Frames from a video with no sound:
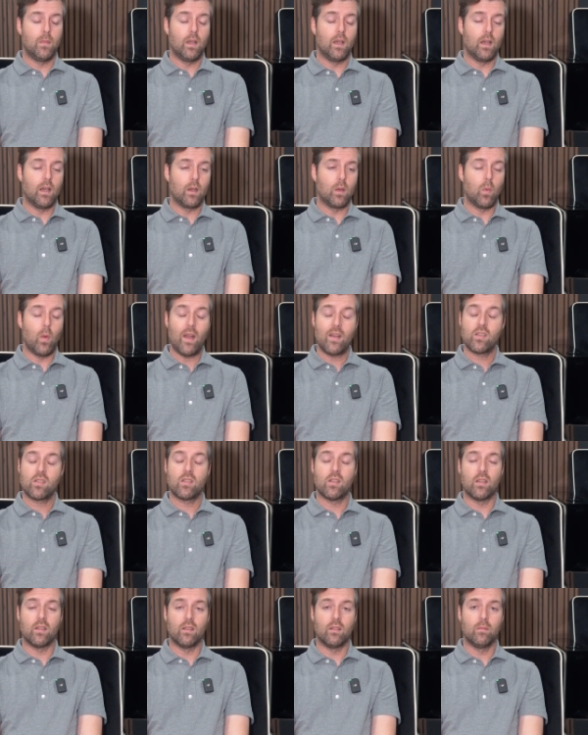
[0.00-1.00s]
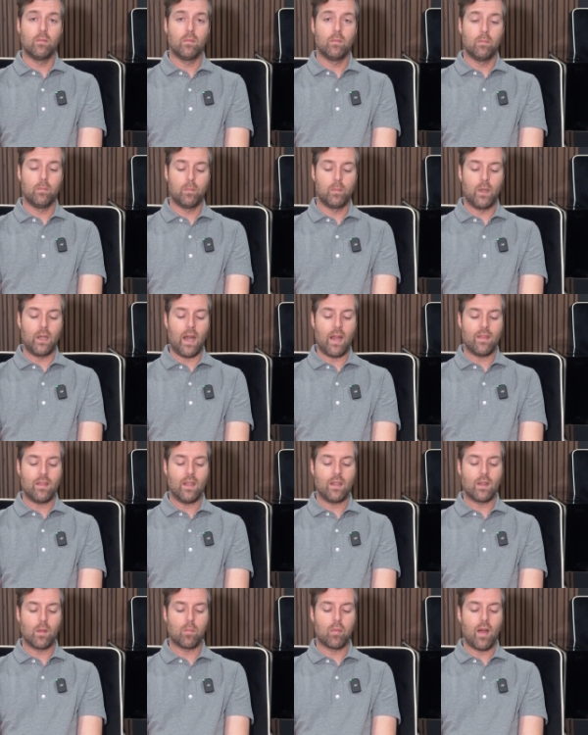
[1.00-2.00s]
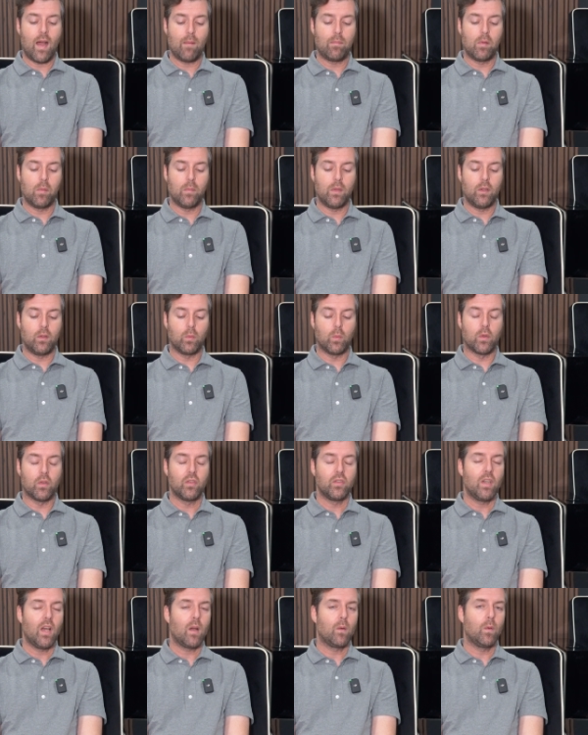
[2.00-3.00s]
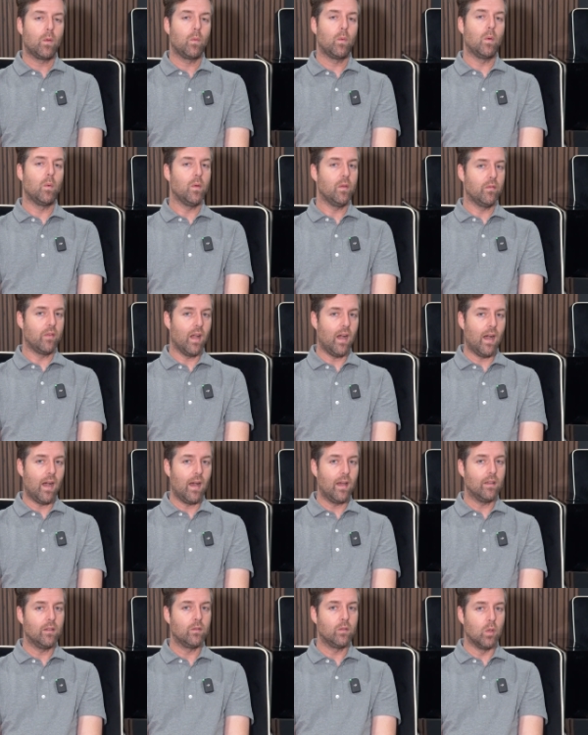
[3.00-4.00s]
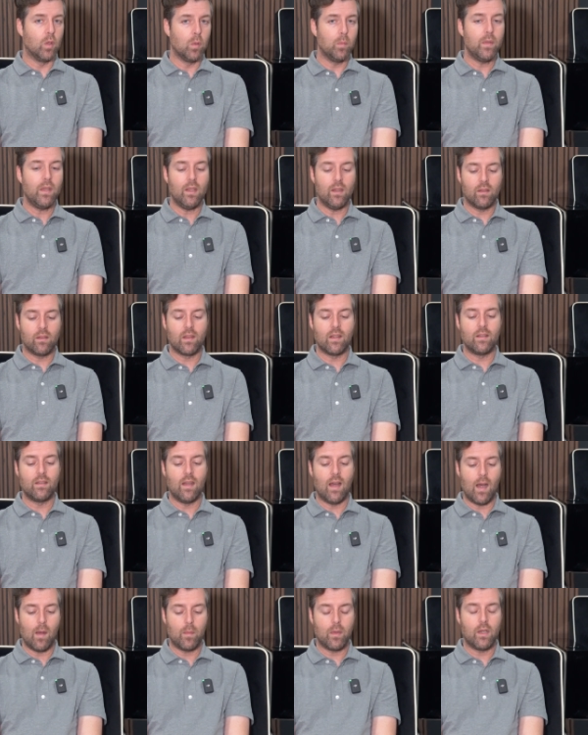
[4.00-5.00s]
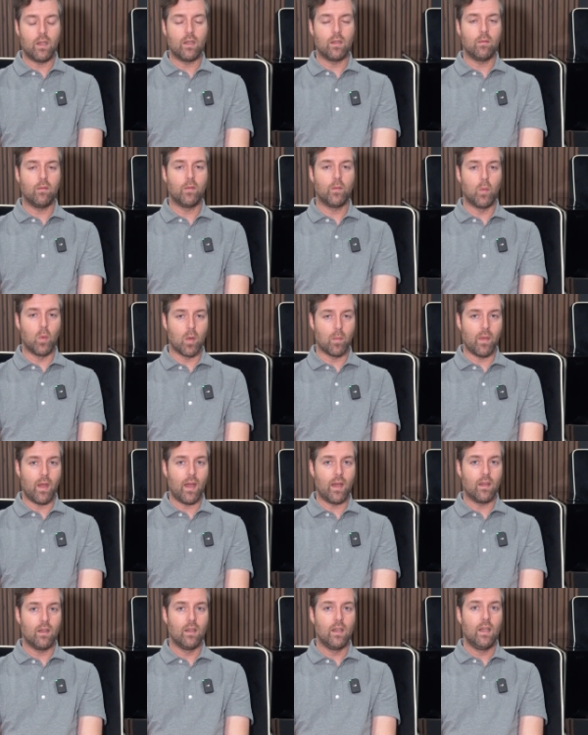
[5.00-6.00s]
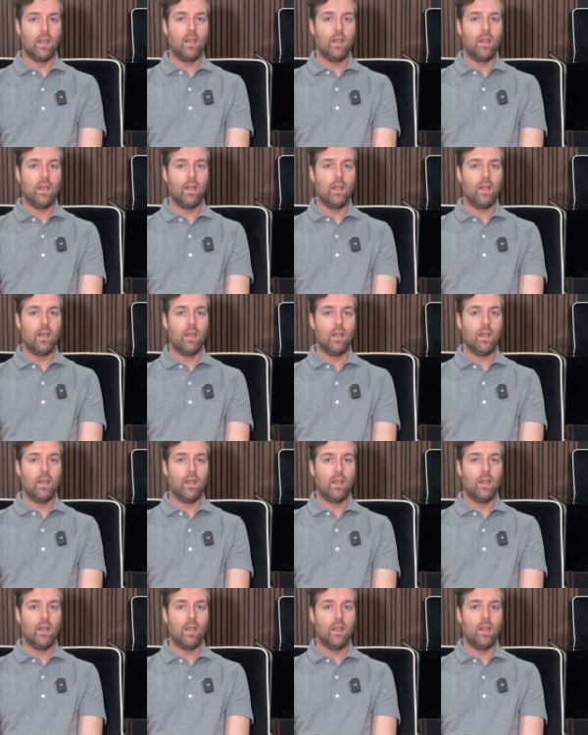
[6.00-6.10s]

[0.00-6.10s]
uh, question. But I think the problem is we're stuck with what we've got. Dolby is the dominant format.